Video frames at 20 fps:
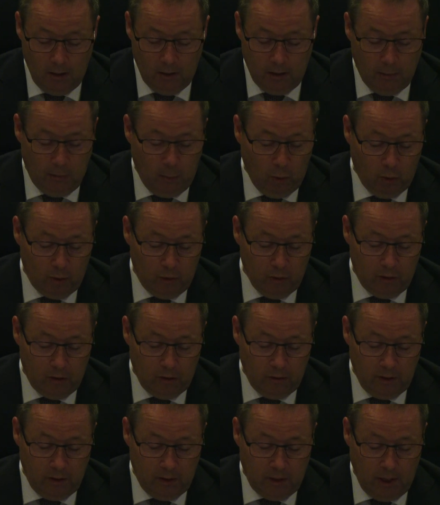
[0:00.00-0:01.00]
The
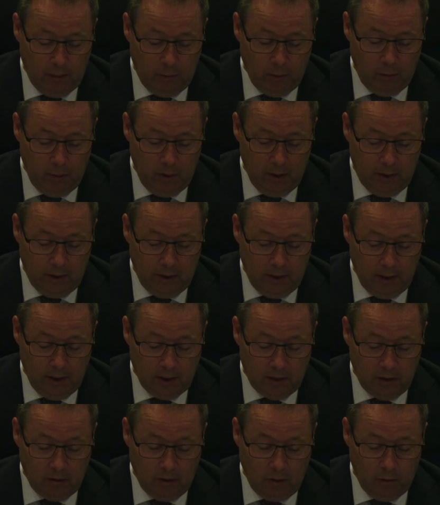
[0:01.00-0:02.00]
importance of this capability
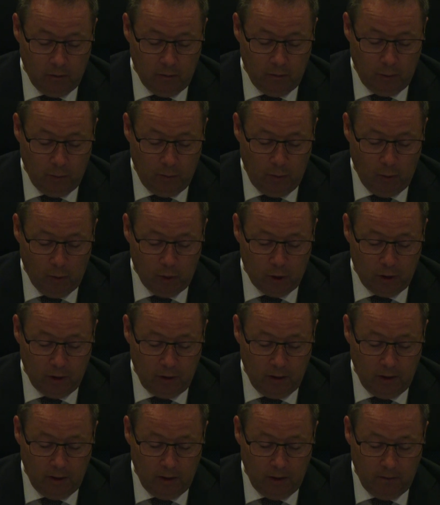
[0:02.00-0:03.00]
has grown
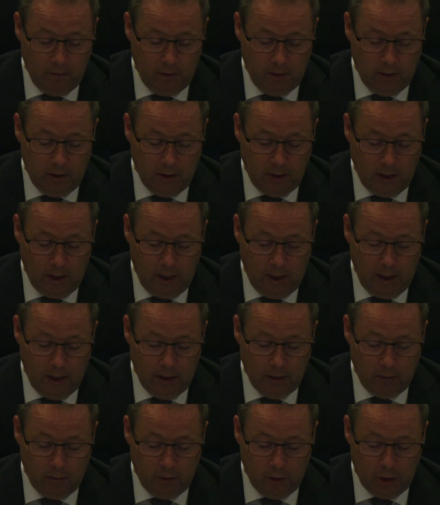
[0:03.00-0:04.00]
proportionally with the
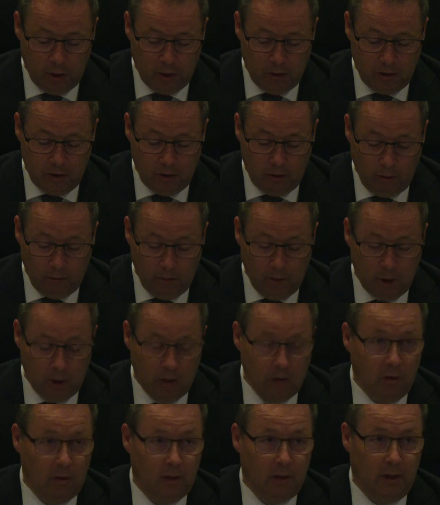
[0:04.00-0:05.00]
decline of Russia's
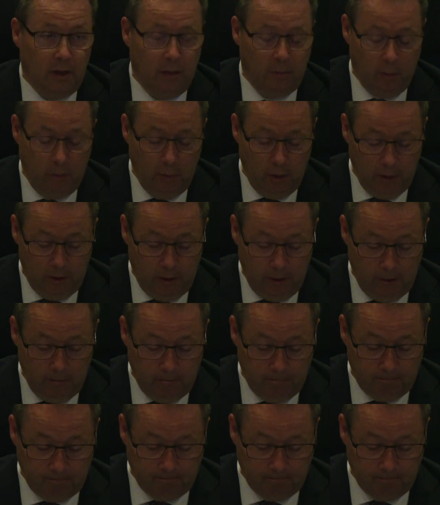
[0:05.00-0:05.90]
conventional capability.